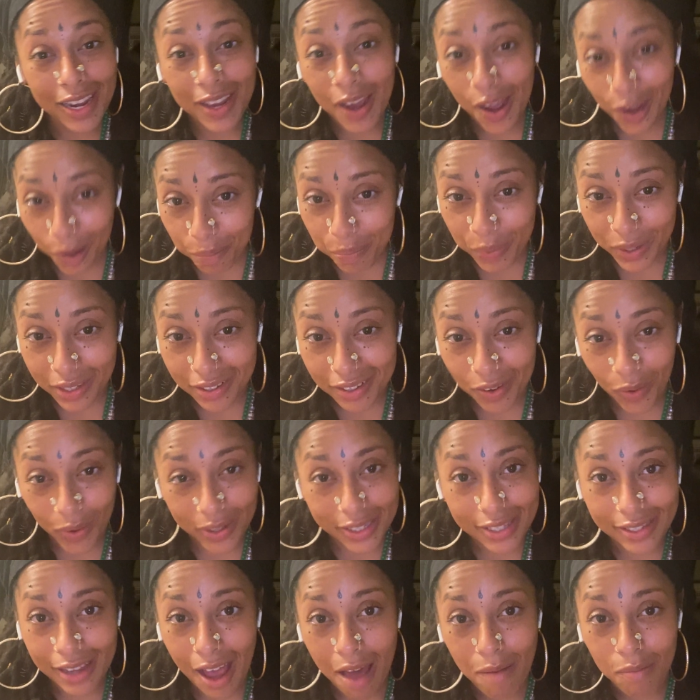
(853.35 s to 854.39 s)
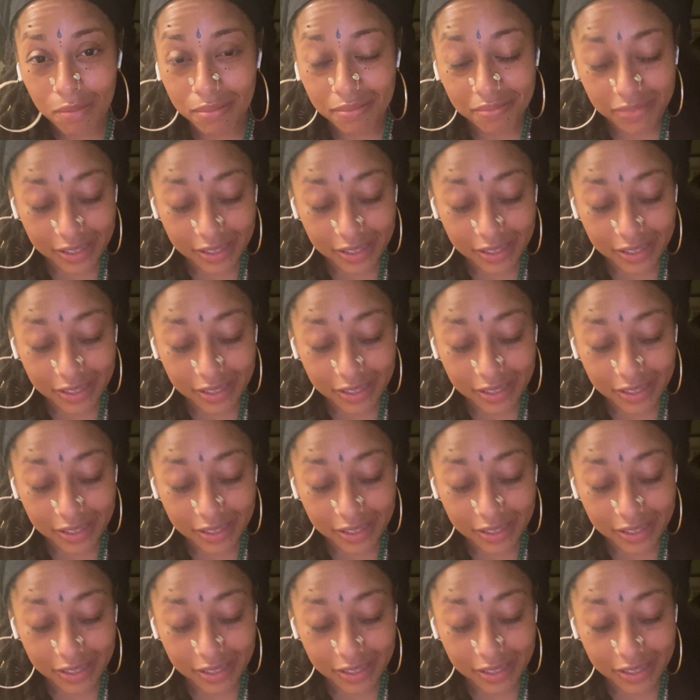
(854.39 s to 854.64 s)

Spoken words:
humping on something.